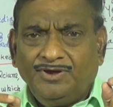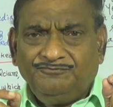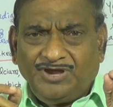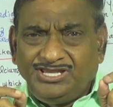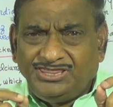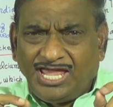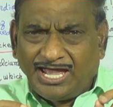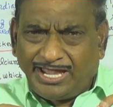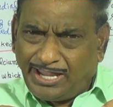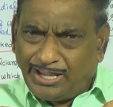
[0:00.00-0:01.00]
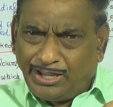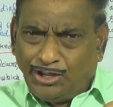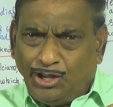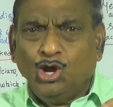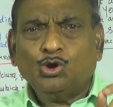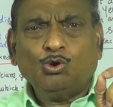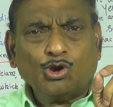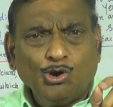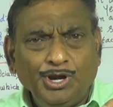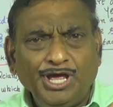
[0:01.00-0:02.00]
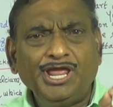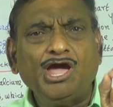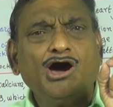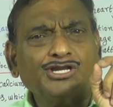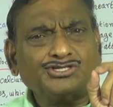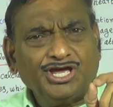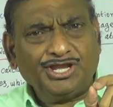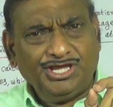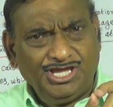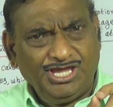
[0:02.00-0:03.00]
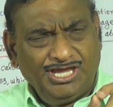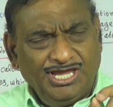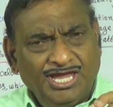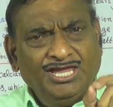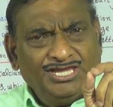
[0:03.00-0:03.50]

When the coronary artery